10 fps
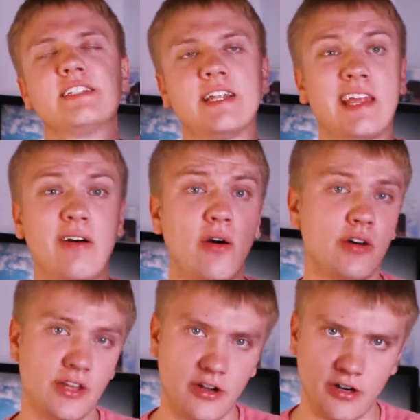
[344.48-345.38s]
sent out
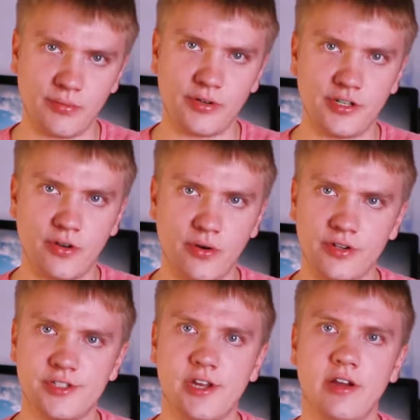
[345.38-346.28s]
all the hardware to
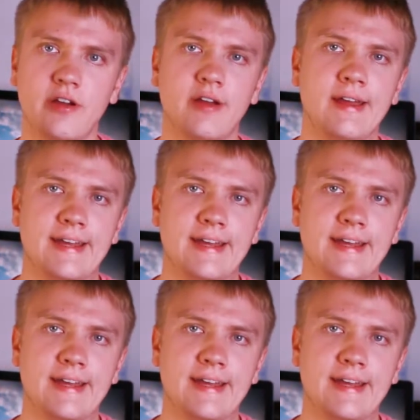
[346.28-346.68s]
Corsair.